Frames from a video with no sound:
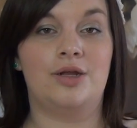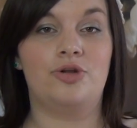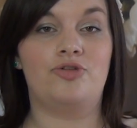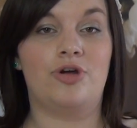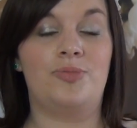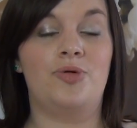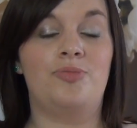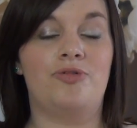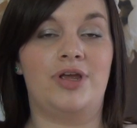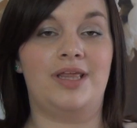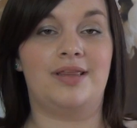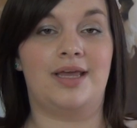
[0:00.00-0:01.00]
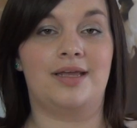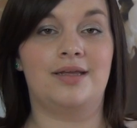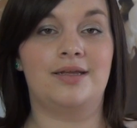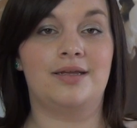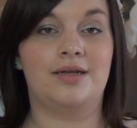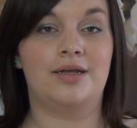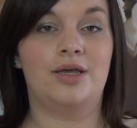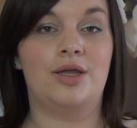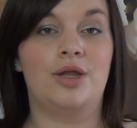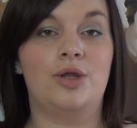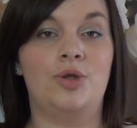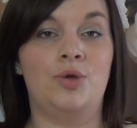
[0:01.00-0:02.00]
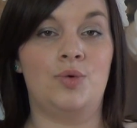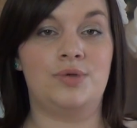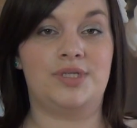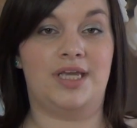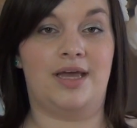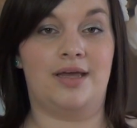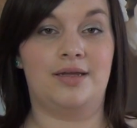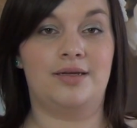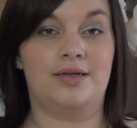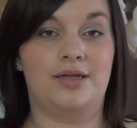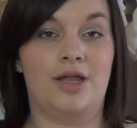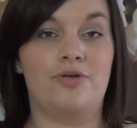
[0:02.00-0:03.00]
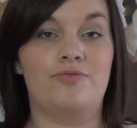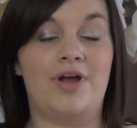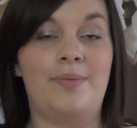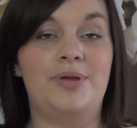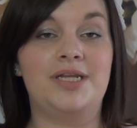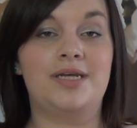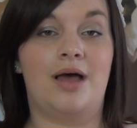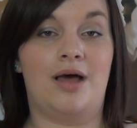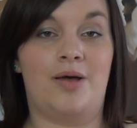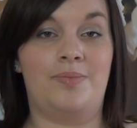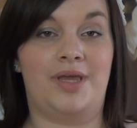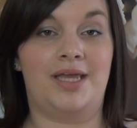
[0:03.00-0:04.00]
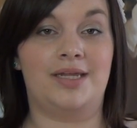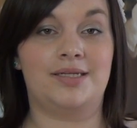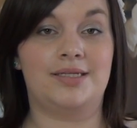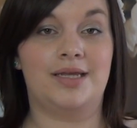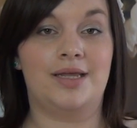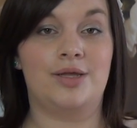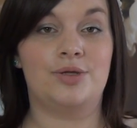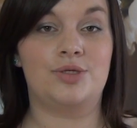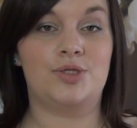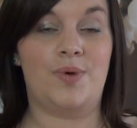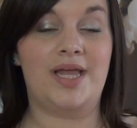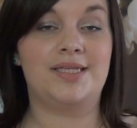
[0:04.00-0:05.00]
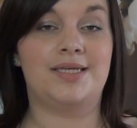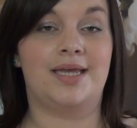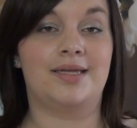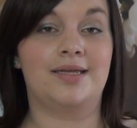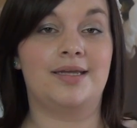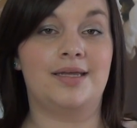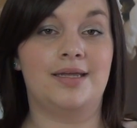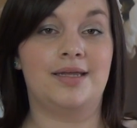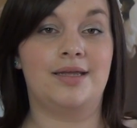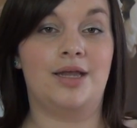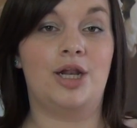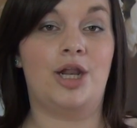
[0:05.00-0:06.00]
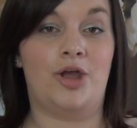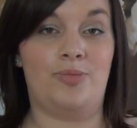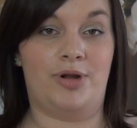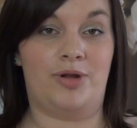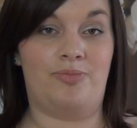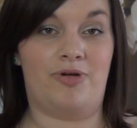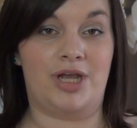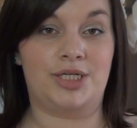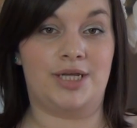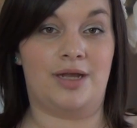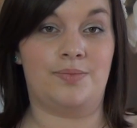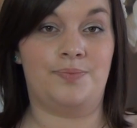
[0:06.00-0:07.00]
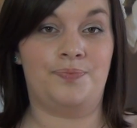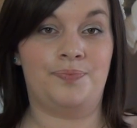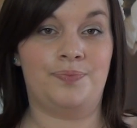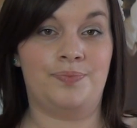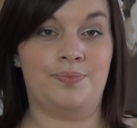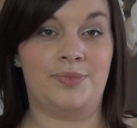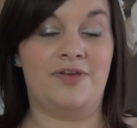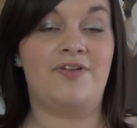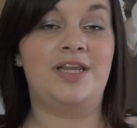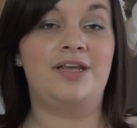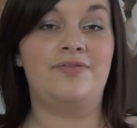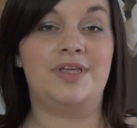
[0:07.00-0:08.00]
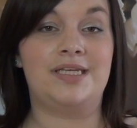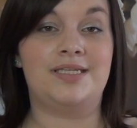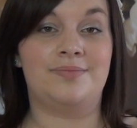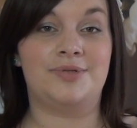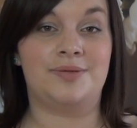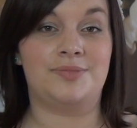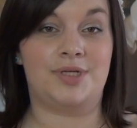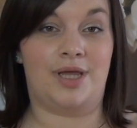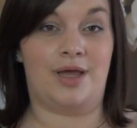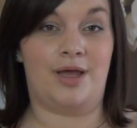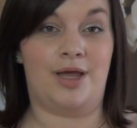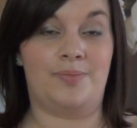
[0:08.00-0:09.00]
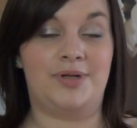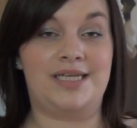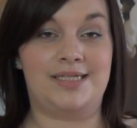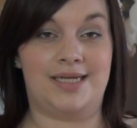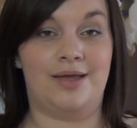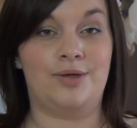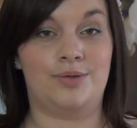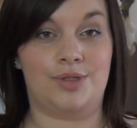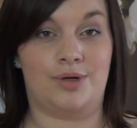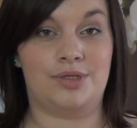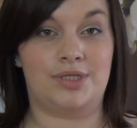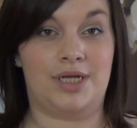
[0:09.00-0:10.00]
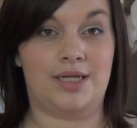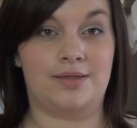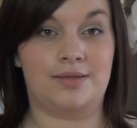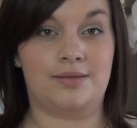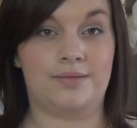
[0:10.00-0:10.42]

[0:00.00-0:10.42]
trouble breathing, nausea, rapid heartbeat, sweating, low blood pressure. If any of these symptoms occur, please tell your doctor.